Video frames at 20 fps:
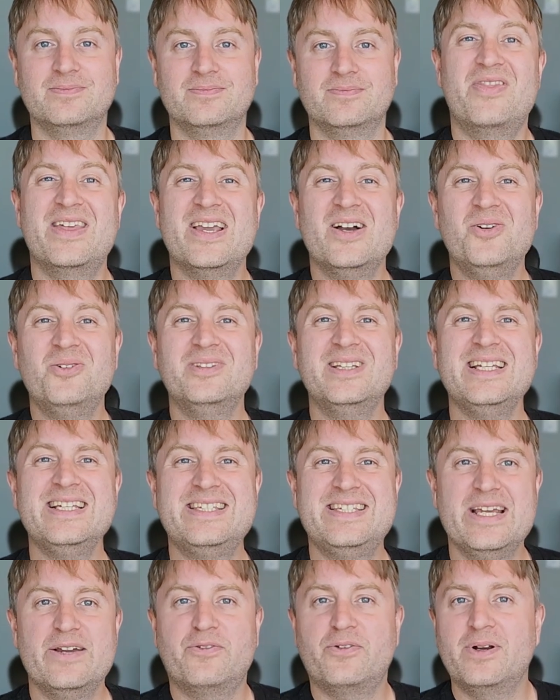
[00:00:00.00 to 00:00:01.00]
The only
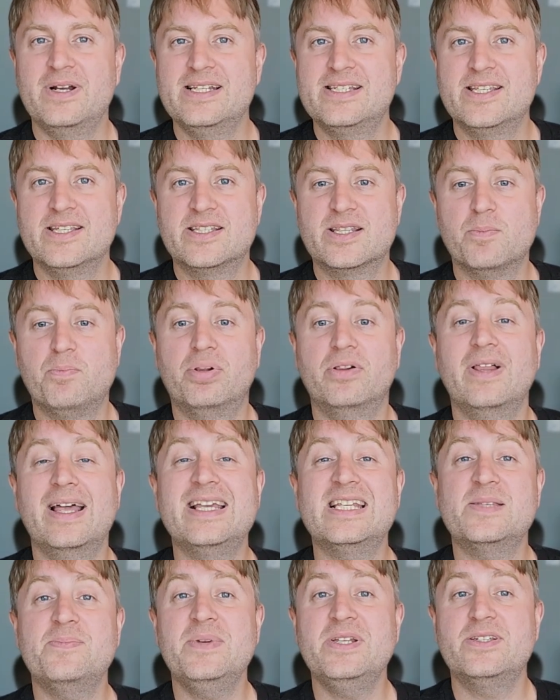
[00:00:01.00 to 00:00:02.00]
difference is the
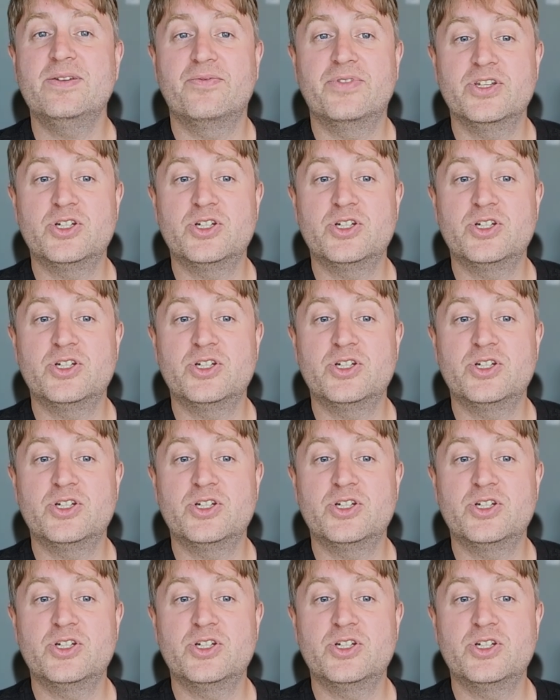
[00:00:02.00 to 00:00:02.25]
placement of